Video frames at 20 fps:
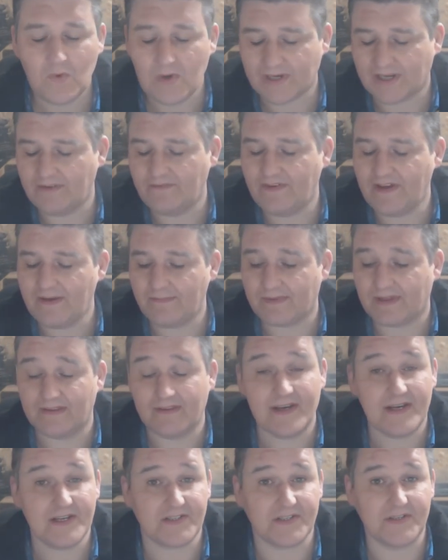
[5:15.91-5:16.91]
Oh, I could vape
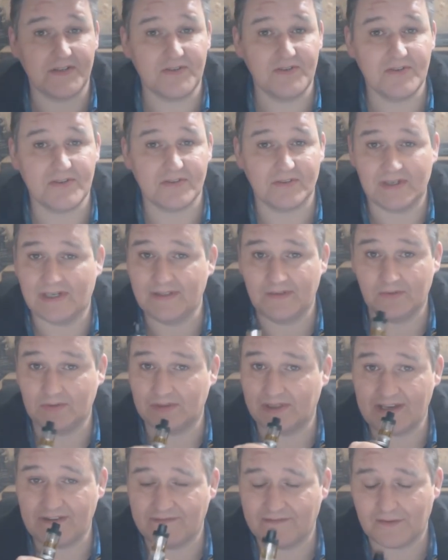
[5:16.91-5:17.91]
that. That's unusual. I
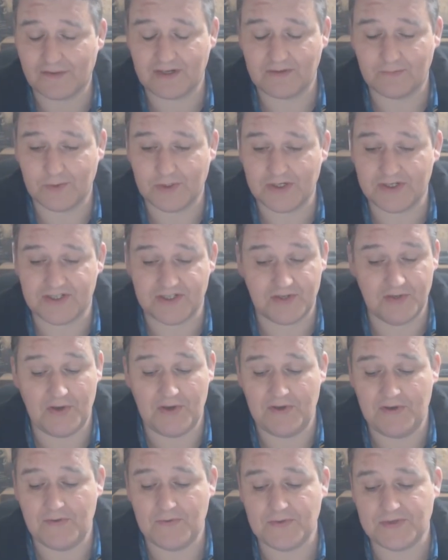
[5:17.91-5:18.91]
don't like 40 watts.
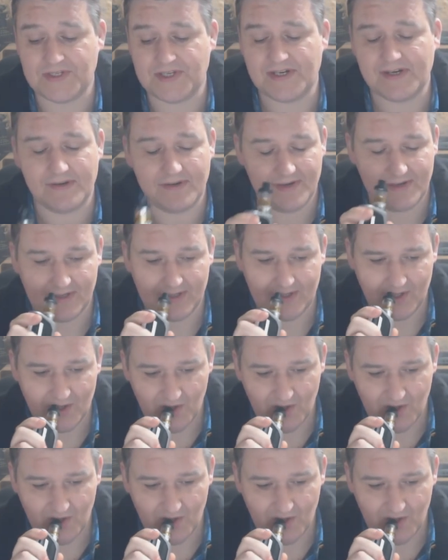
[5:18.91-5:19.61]
No, sir.